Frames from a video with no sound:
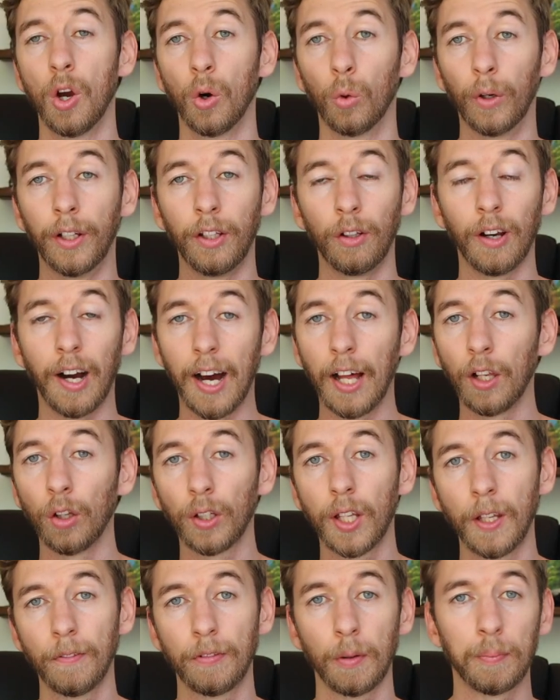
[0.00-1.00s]
When you are
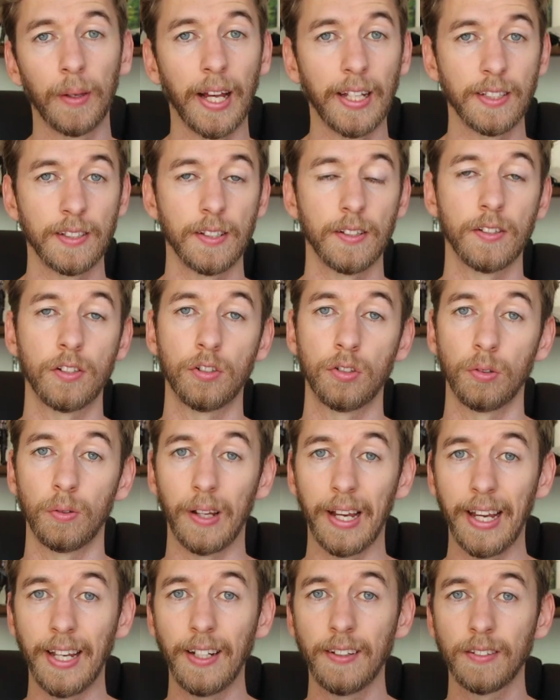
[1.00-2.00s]
looking for places
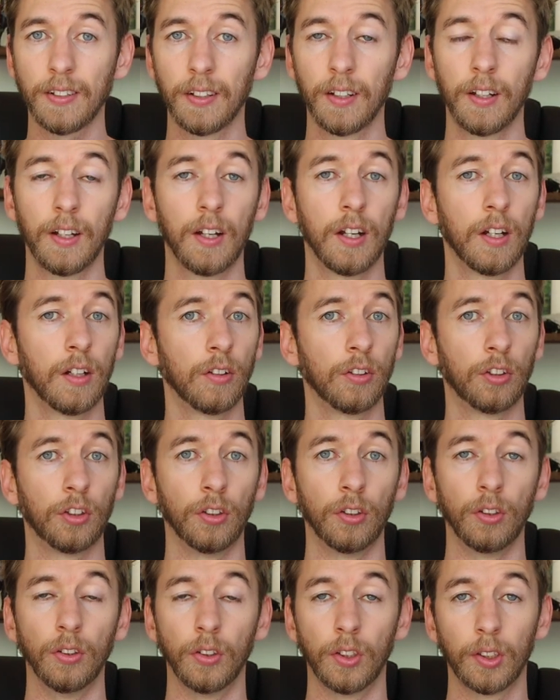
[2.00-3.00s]
to eat,
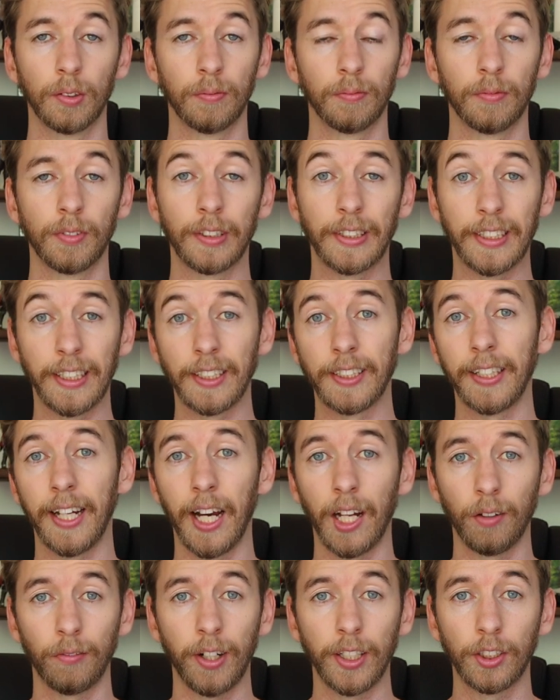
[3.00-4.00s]
choose
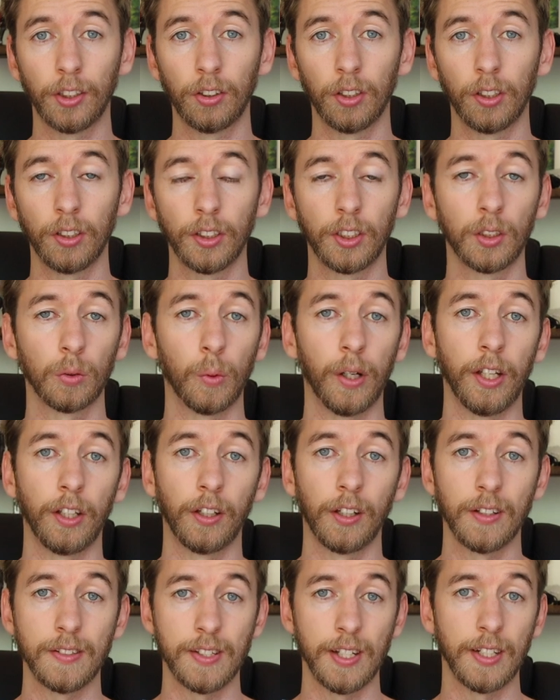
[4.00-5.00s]
sit-down restaurants where you
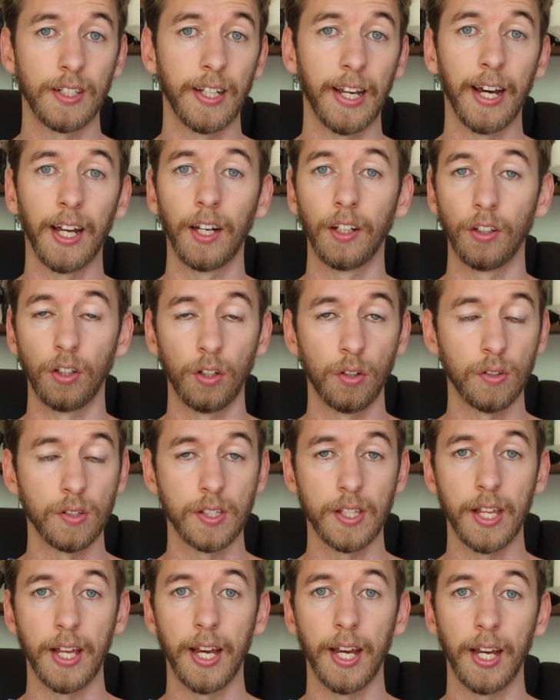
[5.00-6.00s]
can sit down and
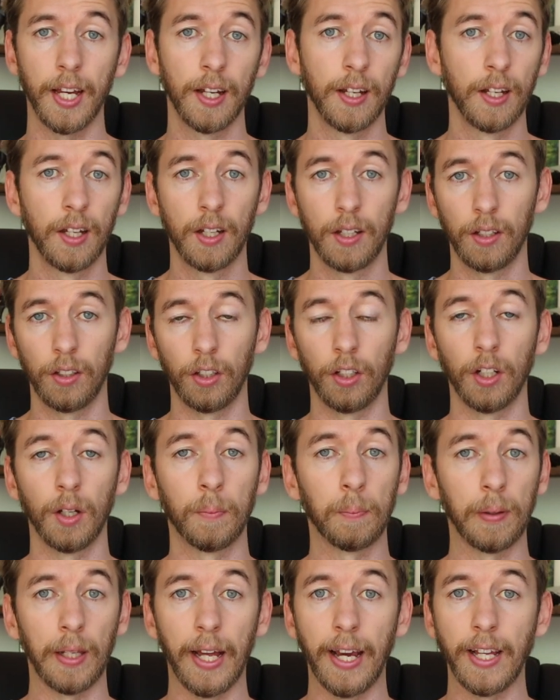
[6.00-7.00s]
use their, you
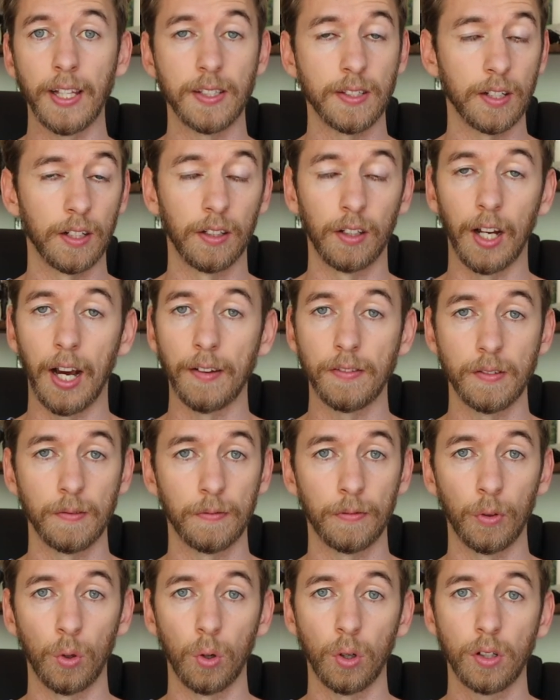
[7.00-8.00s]
know, plates and knives
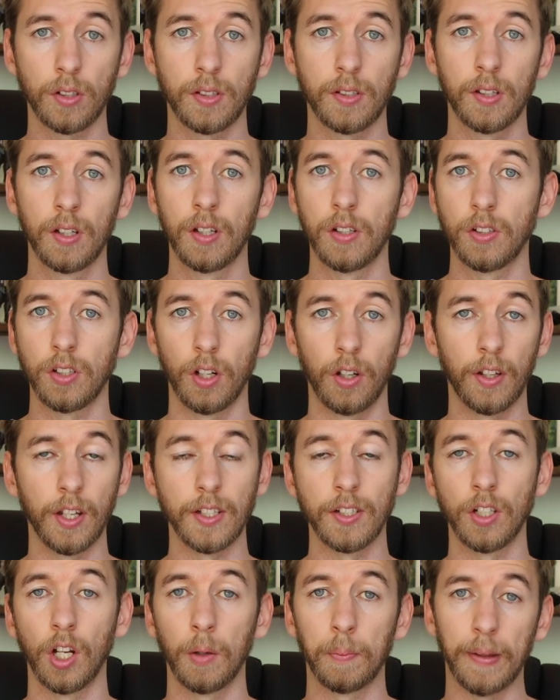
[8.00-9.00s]
and forks, so
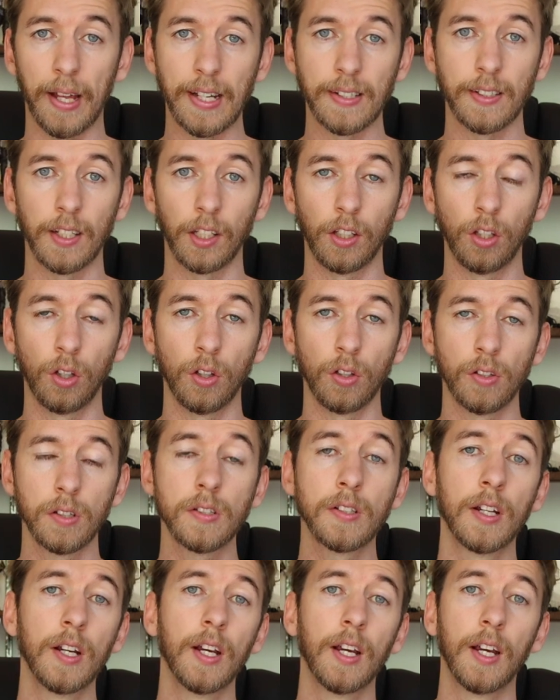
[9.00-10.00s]
there's no plastic
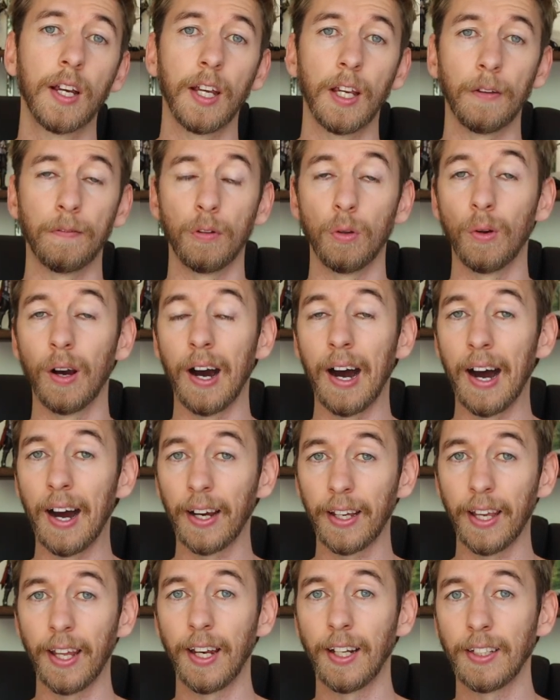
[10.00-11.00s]
used. If you
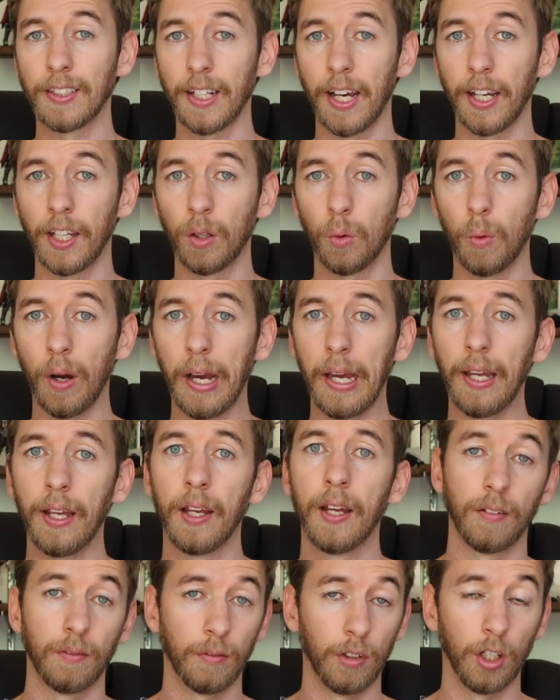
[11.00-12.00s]
are getting takeaway,
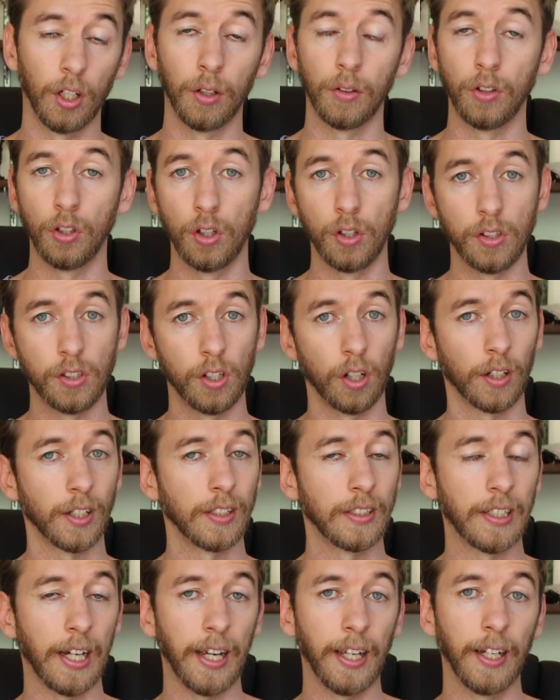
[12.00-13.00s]
you know, use your
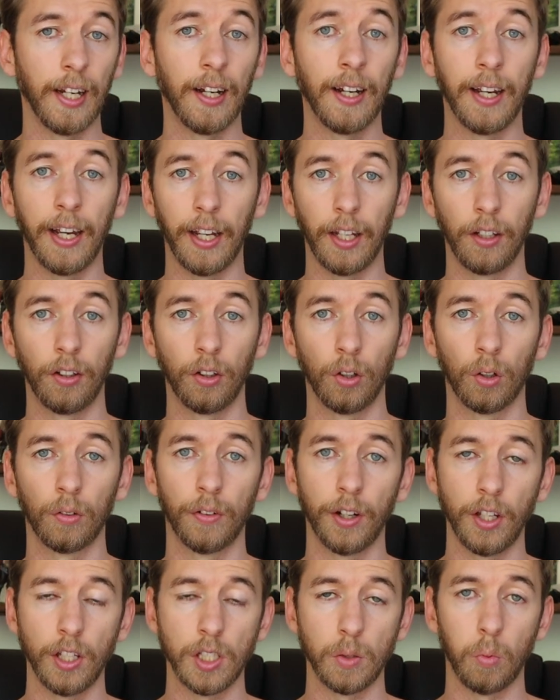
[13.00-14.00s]
container and your
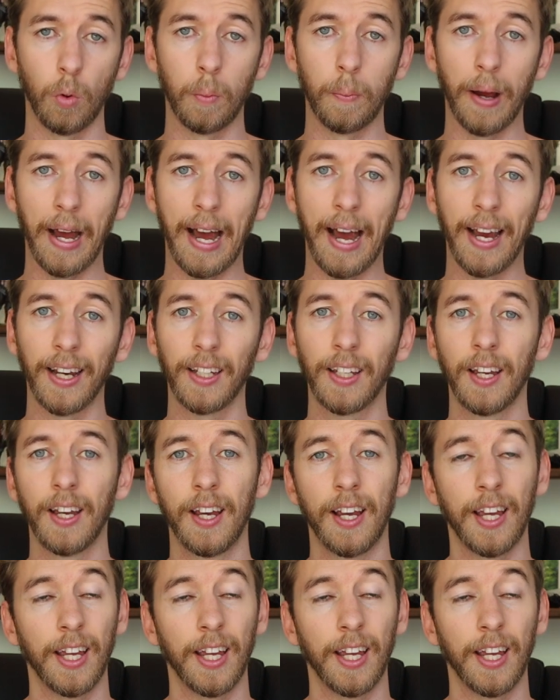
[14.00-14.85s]
reusable bag.